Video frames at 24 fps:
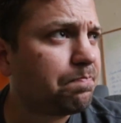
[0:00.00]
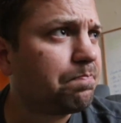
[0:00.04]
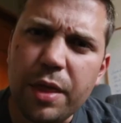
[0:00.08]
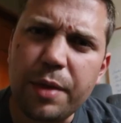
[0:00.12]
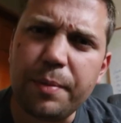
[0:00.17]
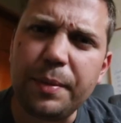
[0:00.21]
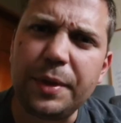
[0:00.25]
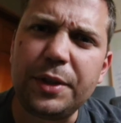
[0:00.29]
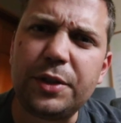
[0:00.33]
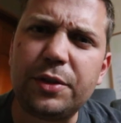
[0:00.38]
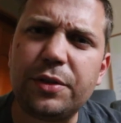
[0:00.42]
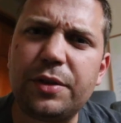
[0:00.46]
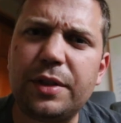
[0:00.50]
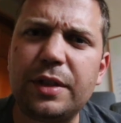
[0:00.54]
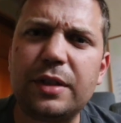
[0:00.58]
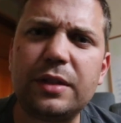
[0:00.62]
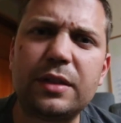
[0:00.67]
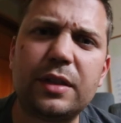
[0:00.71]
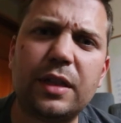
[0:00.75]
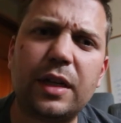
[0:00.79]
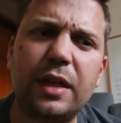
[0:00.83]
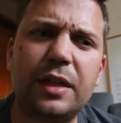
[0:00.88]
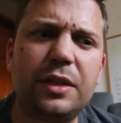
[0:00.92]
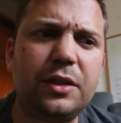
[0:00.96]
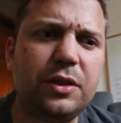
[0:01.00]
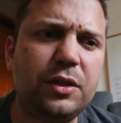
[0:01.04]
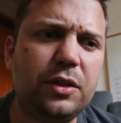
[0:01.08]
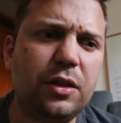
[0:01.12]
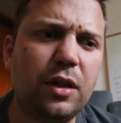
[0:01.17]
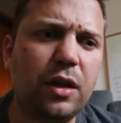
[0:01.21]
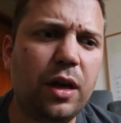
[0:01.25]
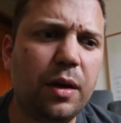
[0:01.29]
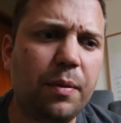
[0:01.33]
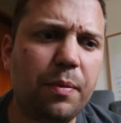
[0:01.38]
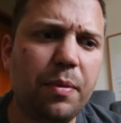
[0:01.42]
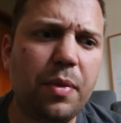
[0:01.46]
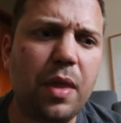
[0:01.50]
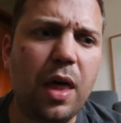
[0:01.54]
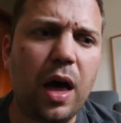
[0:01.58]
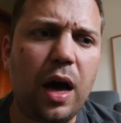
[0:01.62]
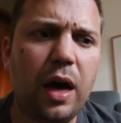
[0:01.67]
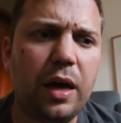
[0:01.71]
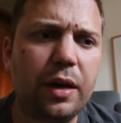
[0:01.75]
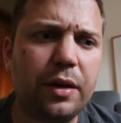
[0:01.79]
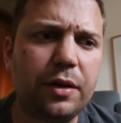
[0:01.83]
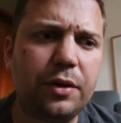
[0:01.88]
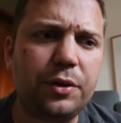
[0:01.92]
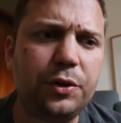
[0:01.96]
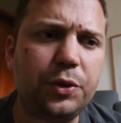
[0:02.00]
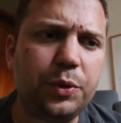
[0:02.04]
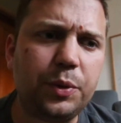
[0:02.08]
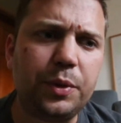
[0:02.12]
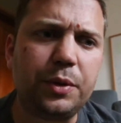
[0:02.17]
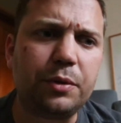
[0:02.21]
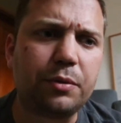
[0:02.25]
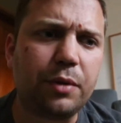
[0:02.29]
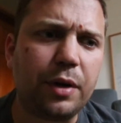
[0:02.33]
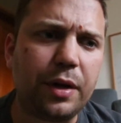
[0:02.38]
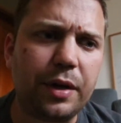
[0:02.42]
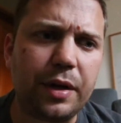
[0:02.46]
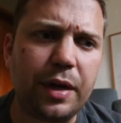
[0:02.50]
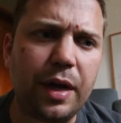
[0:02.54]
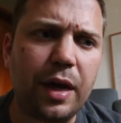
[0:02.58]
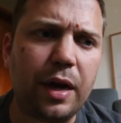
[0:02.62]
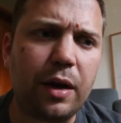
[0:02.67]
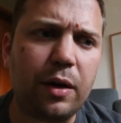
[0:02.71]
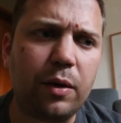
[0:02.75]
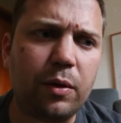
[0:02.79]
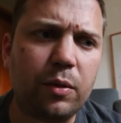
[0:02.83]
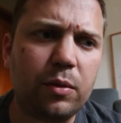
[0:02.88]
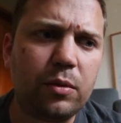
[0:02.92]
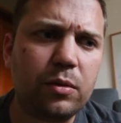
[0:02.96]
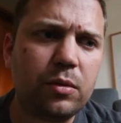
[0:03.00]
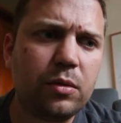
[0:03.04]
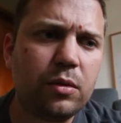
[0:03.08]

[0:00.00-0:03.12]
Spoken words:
The major things that I am not doing right now